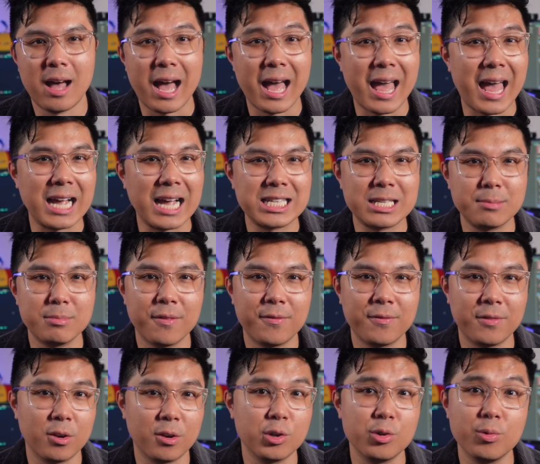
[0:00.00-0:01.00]
I ask them if
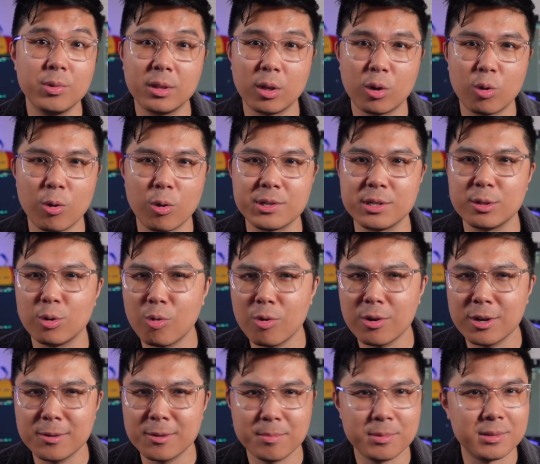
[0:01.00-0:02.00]
they're doing the course in
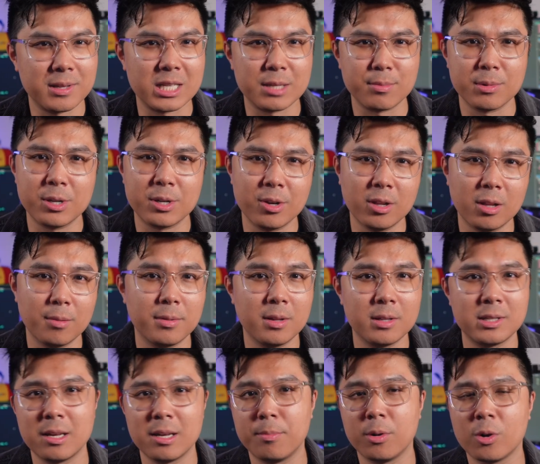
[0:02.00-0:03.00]
order since the material
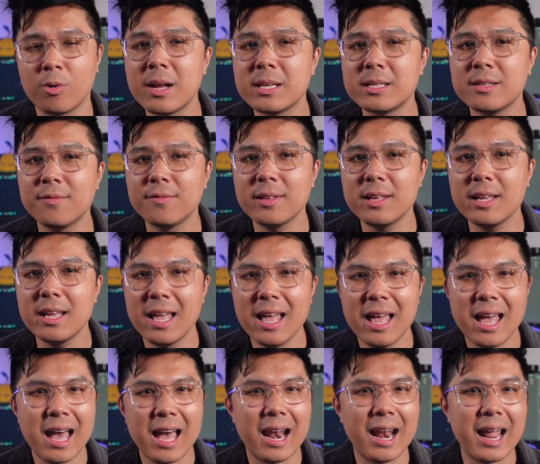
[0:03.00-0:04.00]
builds up progressively,
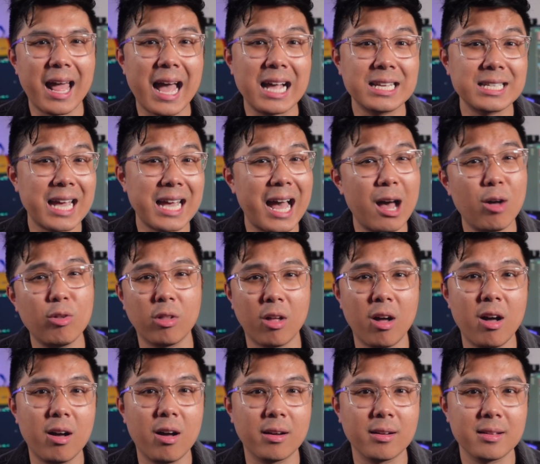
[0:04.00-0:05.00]
and I ask how
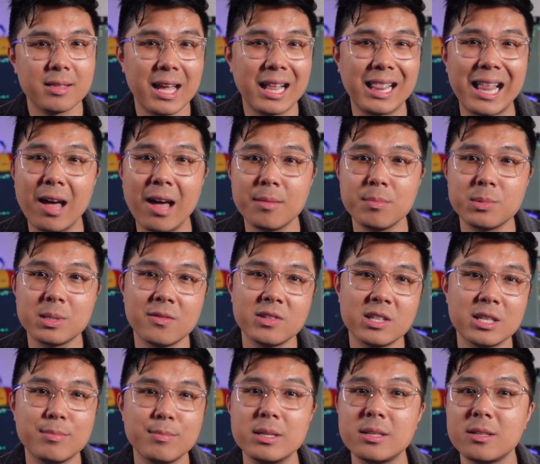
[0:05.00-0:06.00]
long they allow themselves
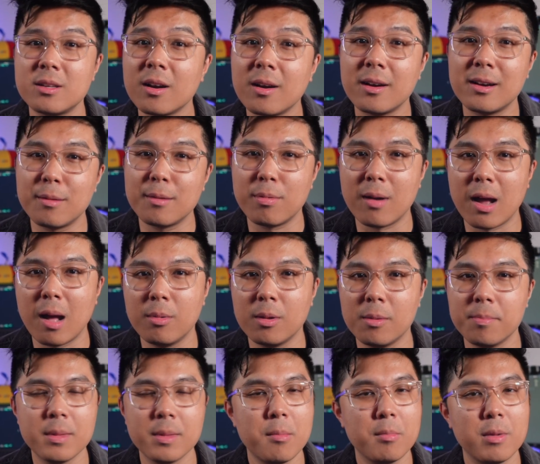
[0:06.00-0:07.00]
to be stuck on a
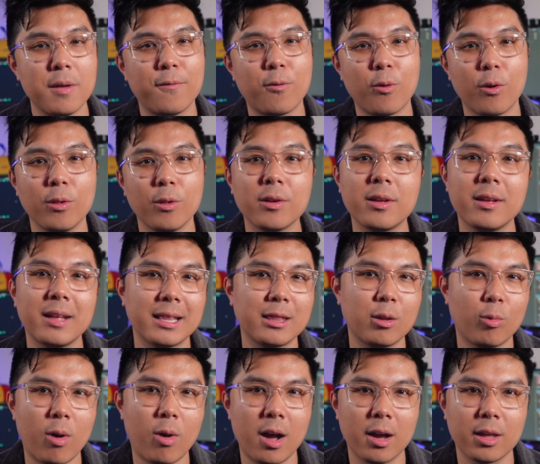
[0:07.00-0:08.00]
problem before looking at
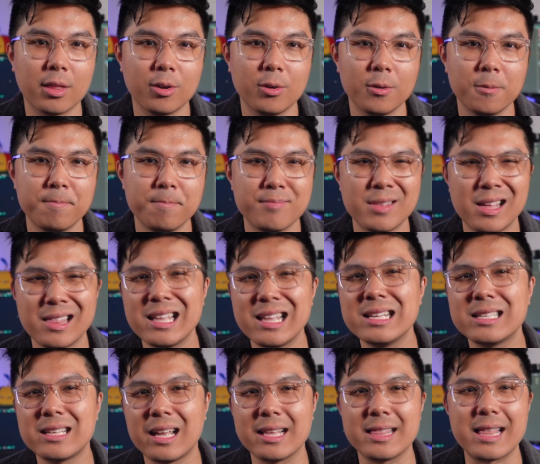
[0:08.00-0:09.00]
the walkthrough,
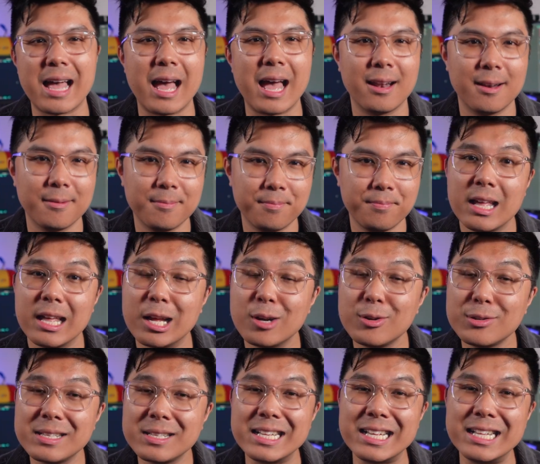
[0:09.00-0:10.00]
things like that.
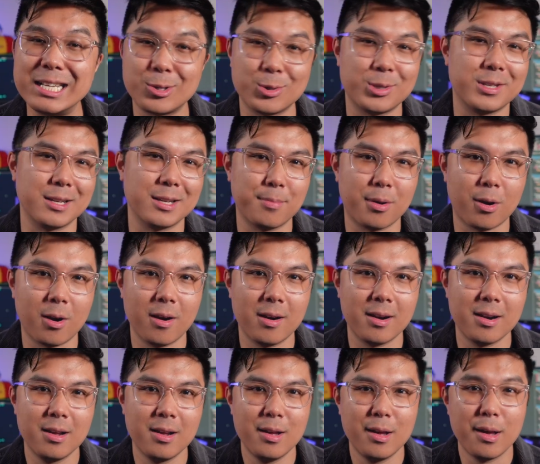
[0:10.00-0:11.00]
Here's the interesting part.
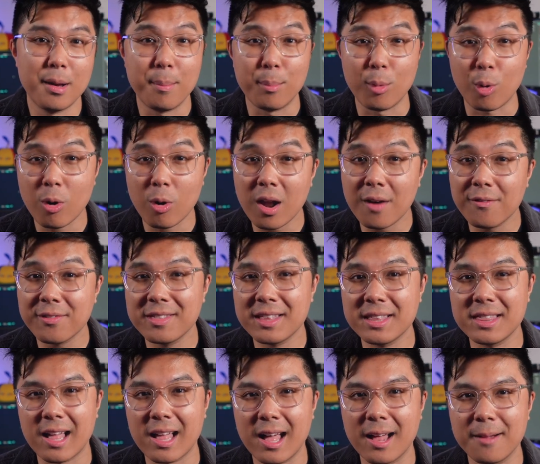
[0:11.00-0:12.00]
More often
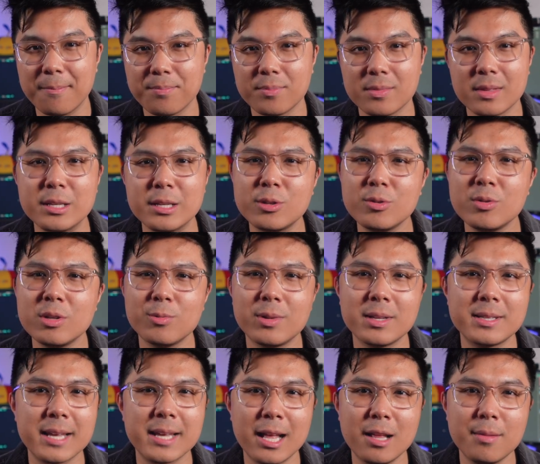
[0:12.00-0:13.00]
than not, the student will
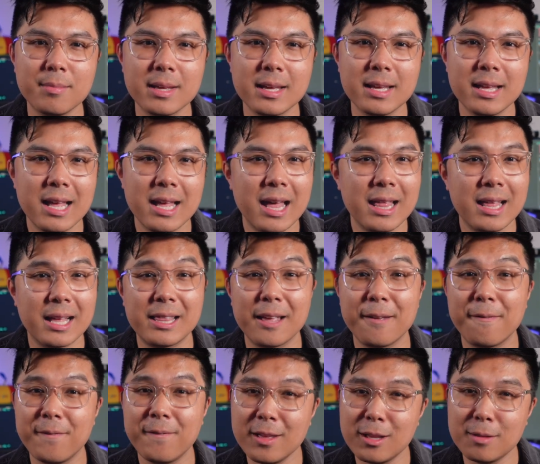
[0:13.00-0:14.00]
tell me that they
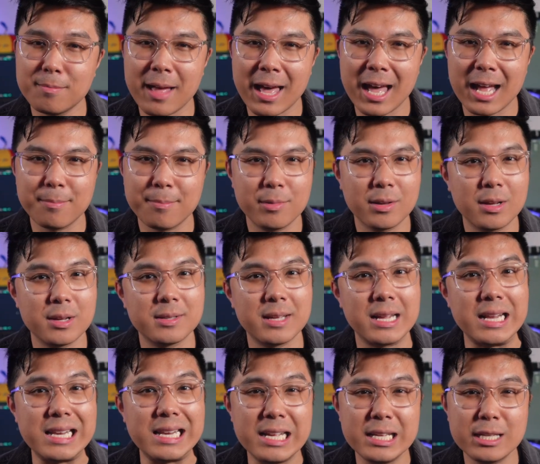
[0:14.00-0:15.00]
feel bad because they
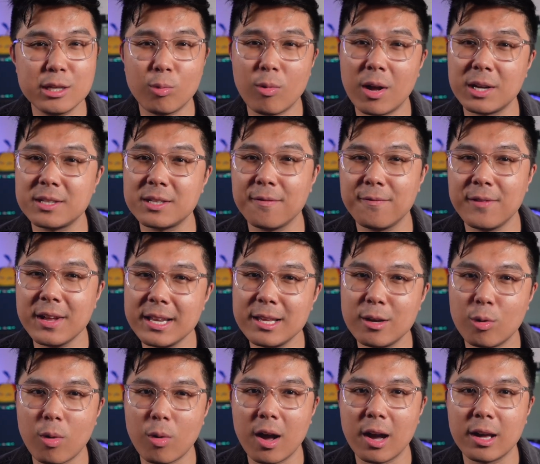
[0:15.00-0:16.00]
need to watch the
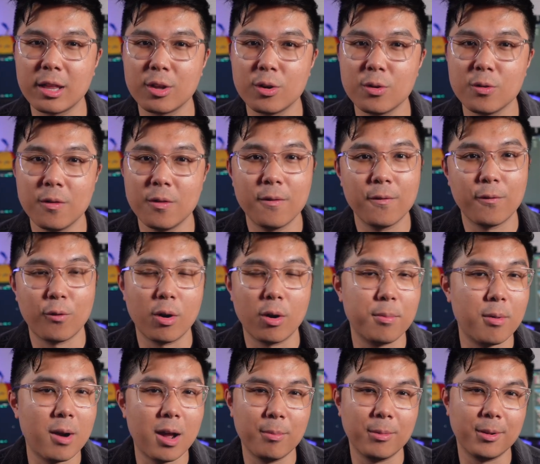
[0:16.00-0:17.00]
video walkthrough for a
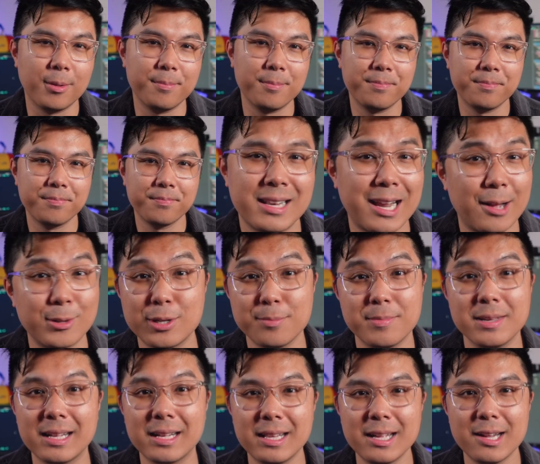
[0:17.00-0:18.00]
problem. Now, to
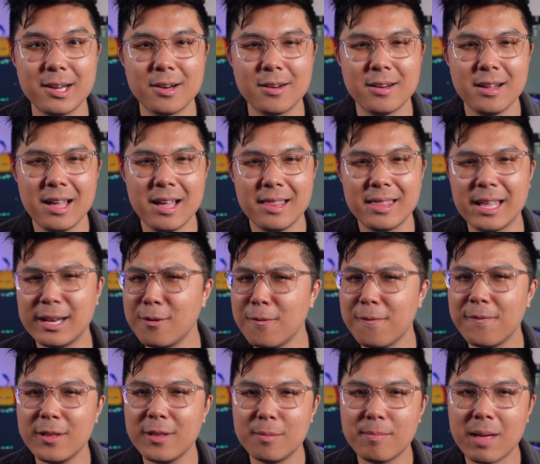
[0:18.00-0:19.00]
be clear, they don't
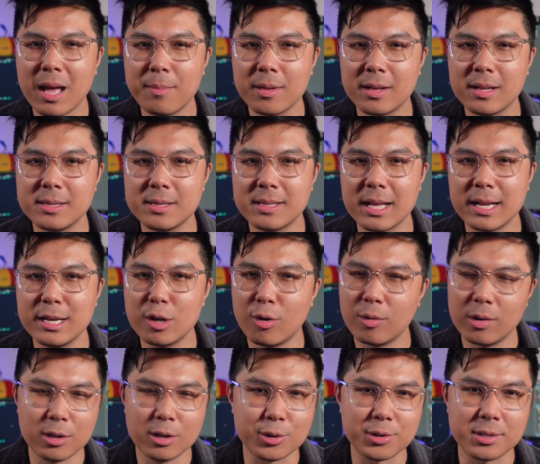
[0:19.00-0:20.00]
feel bad because they
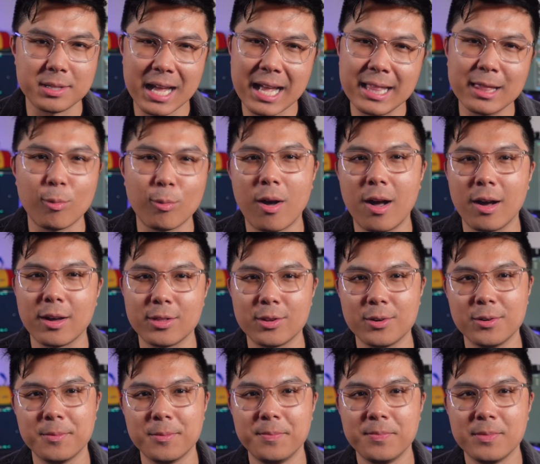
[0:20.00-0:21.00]
don't understand the
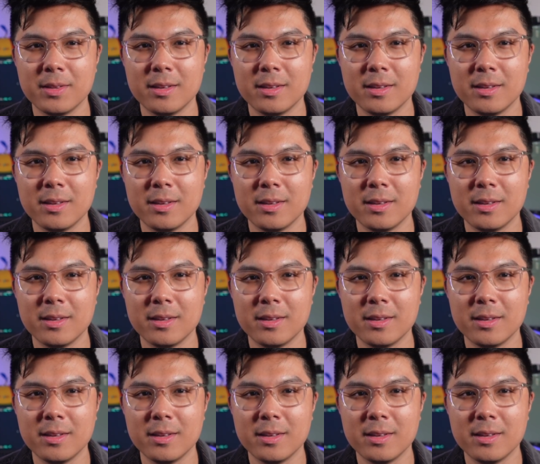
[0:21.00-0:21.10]
walkthrough.